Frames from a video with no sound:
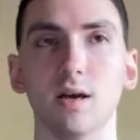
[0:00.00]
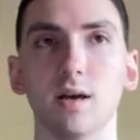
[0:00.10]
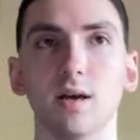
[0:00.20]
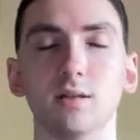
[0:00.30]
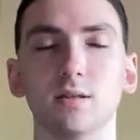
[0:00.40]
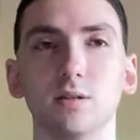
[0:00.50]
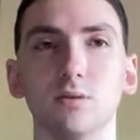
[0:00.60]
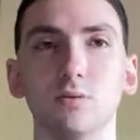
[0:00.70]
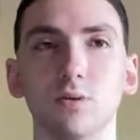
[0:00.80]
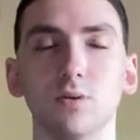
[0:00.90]
And
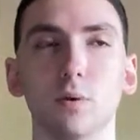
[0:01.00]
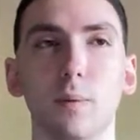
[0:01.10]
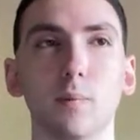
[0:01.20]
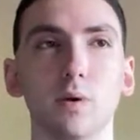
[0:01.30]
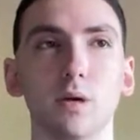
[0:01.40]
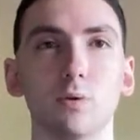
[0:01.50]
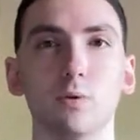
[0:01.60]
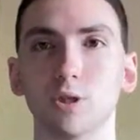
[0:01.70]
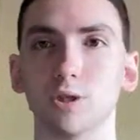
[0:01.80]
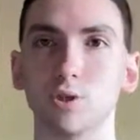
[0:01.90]
you remember when you were
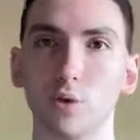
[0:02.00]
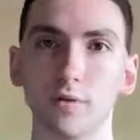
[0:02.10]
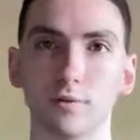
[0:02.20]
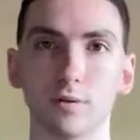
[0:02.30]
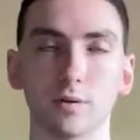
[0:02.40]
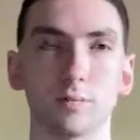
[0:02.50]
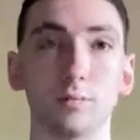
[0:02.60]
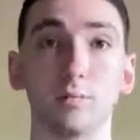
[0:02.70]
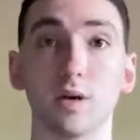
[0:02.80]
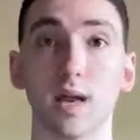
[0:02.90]
just joyful
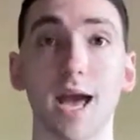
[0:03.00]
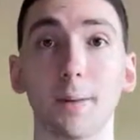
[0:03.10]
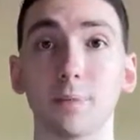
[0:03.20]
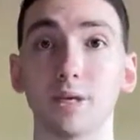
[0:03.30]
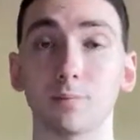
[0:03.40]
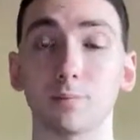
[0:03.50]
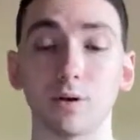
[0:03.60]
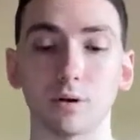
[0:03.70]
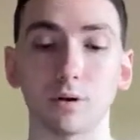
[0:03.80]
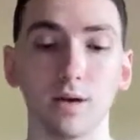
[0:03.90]
and happy and
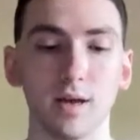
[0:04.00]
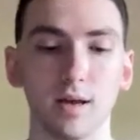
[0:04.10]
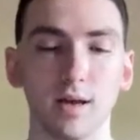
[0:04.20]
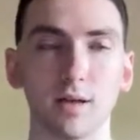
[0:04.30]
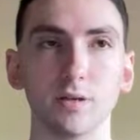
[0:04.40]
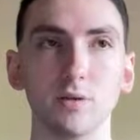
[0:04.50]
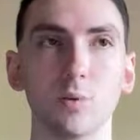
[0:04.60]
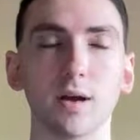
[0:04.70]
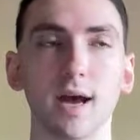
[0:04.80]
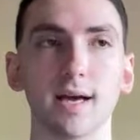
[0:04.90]
pure. And you
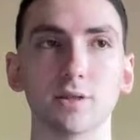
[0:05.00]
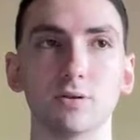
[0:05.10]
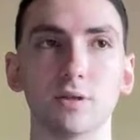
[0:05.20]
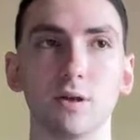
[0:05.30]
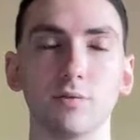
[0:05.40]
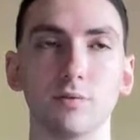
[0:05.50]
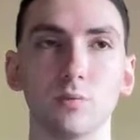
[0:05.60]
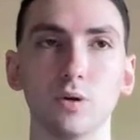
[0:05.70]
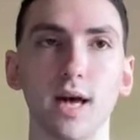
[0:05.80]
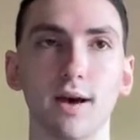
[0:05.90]
want to ask yourself,
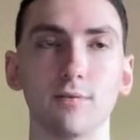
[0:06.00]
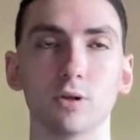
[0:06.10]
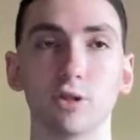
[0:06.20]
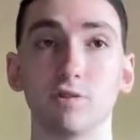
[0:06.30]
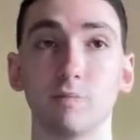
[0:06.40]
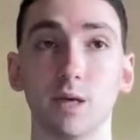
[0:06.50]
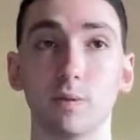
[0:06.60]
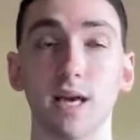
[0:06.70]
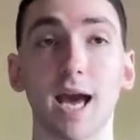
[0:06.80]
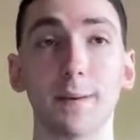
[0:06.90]
would that version of me
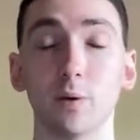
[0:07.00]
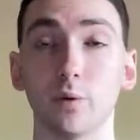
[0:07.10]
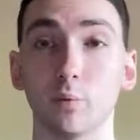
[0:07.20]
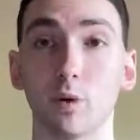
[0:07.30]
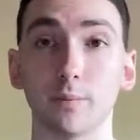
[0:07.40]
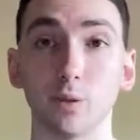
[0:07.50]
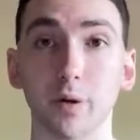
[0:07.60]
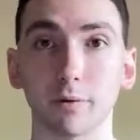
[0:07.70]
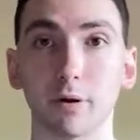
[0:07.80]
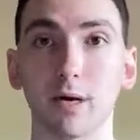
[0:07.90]
be happy with what I'm
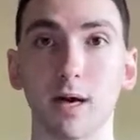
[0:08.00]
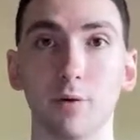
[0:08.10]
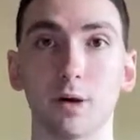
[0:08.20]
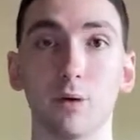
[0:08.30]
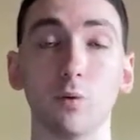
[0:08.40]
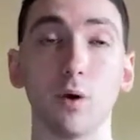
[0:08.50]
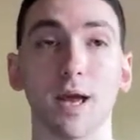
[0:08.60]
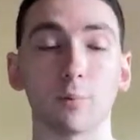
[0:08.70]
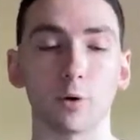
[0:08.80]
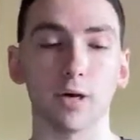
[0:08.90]
doing right now and who I
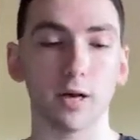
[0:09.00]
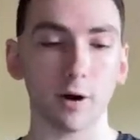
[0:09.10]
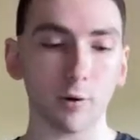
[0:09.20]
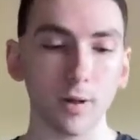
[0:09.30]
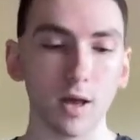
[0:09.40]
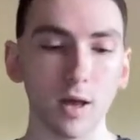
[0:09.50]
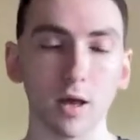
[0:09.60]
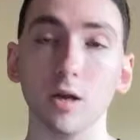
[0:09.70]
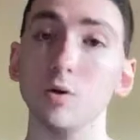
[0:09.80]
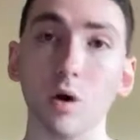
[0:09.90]
am right now?
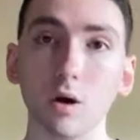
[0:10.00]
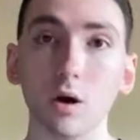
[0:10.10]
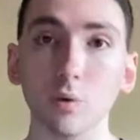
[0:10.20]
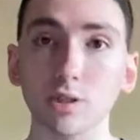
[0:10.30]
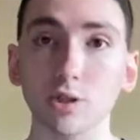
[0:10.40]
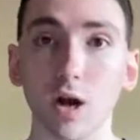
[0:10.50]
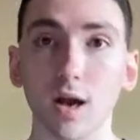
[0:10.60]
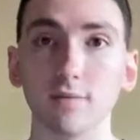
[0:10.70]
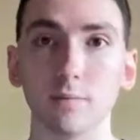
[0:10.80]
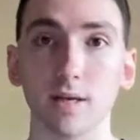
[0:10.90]
And you want to always
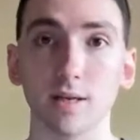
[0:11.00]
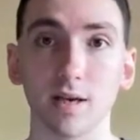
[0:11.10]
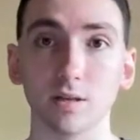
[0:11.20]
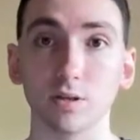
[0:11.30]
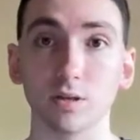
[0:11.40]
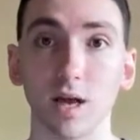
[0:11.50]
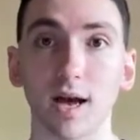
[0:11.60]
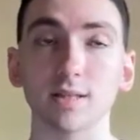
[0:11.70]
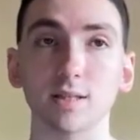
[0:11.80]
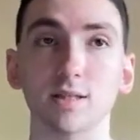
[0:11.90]
strive to make the answer
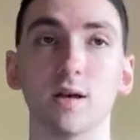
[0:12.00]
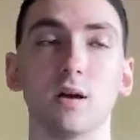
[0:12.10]
yes.